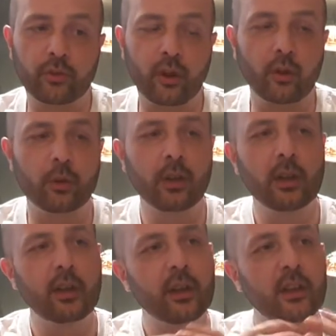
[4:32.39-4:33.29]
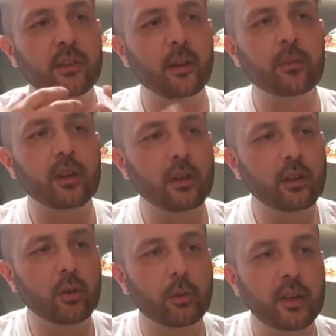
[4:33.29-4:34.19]
So it's something a
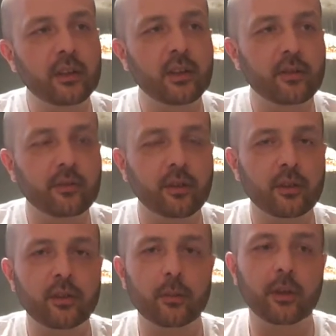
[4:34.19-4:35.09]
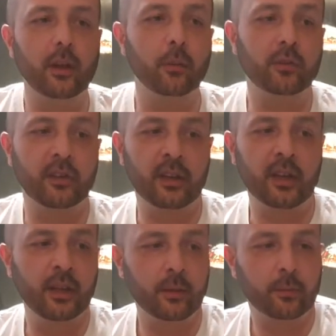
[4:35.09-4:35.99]
little bit different to be able to
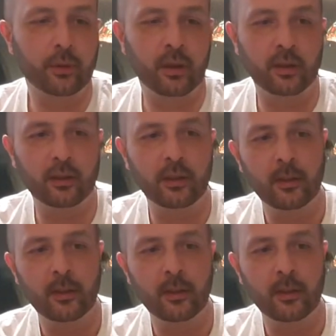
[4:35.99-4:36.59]
keep. And